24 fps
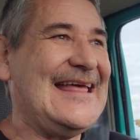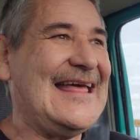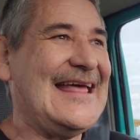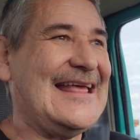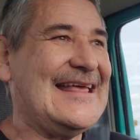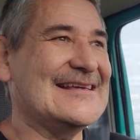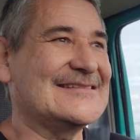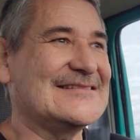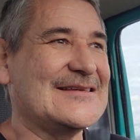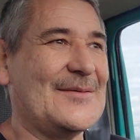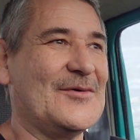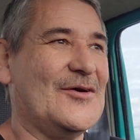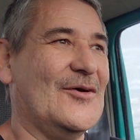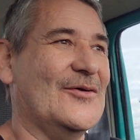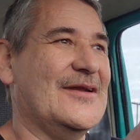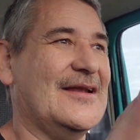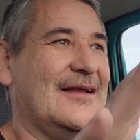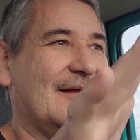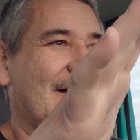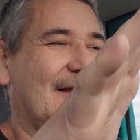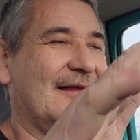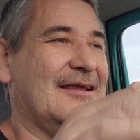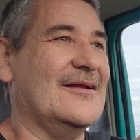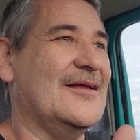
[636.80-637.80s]
because I'm
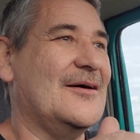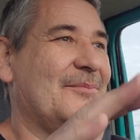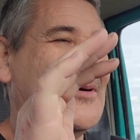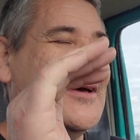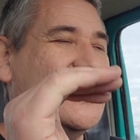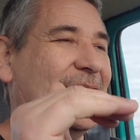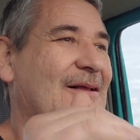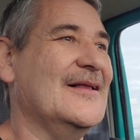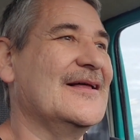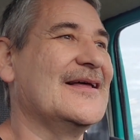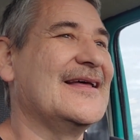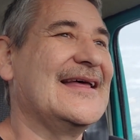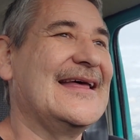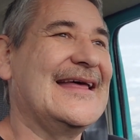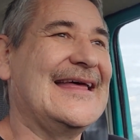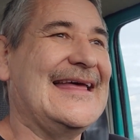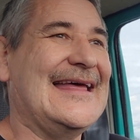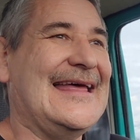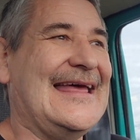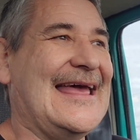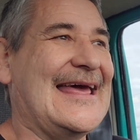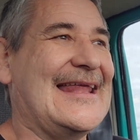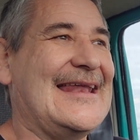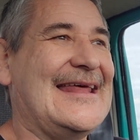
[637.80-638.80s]
going on a little uphill,
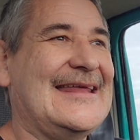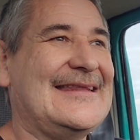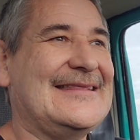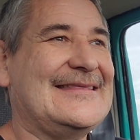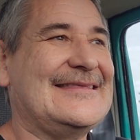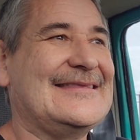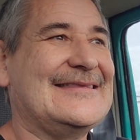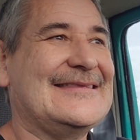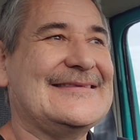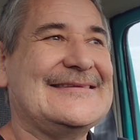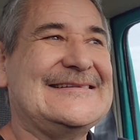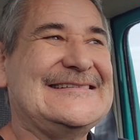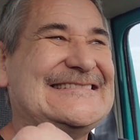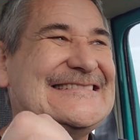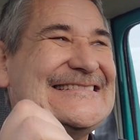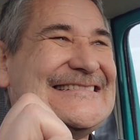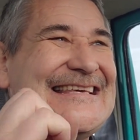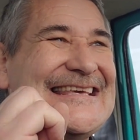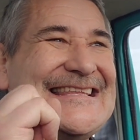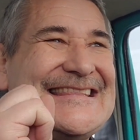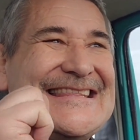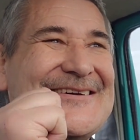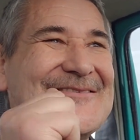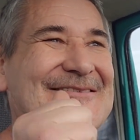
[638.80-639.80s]
and
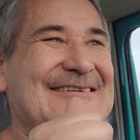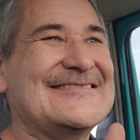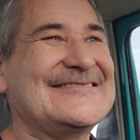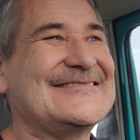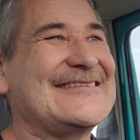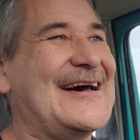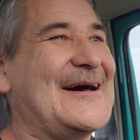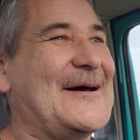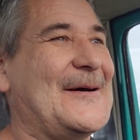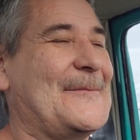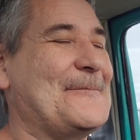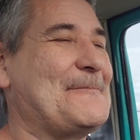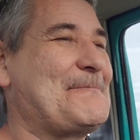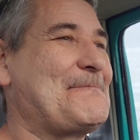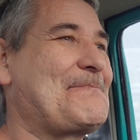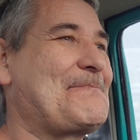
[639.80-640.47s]
there was a